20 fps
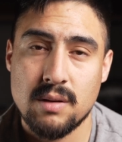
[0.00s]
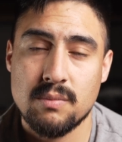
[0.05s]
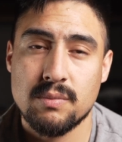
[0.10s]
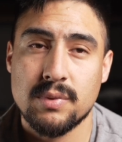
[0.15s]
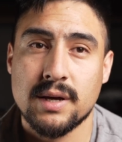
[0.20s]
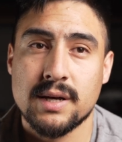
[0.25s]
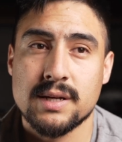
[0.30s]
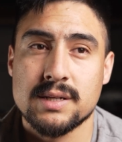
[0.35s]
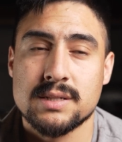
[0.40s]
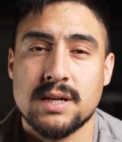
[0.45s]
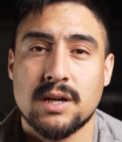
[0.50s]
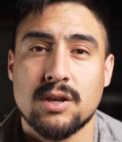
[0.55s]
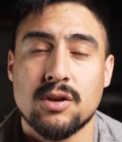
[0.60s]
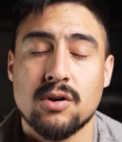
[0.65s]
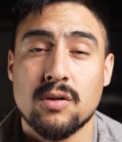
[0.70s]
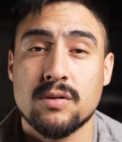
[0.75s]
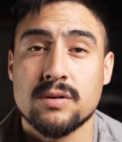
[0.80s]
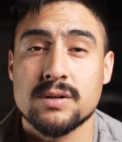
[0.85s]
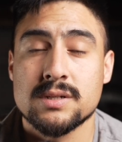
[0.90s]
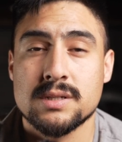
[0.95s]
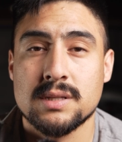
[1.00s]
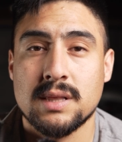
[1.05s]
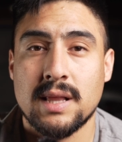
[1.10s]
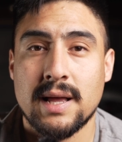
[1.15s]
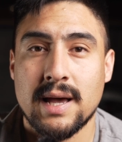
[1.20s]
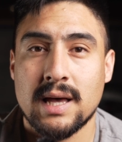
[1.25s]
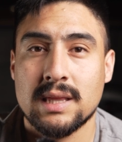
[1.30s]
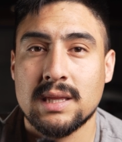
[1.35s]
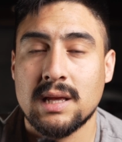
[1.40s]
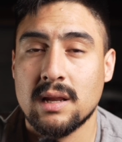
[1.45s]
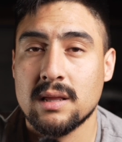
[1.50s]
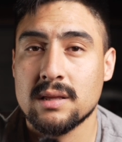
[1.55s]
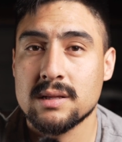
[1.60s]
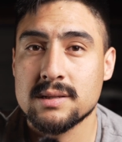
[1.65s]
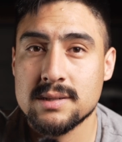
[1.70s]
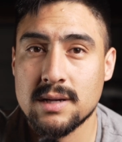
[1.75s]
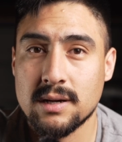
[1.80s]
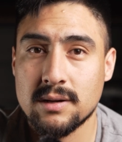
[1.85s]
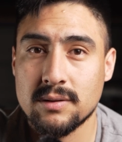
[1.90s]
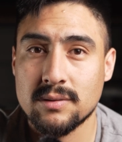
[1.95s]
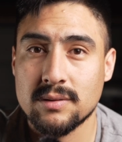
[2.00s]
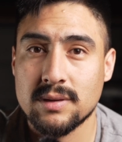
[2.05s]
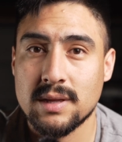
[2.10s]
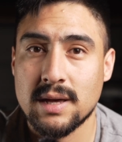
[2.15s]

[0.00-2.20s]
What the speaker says: because they know there's light at the end of the tunnel,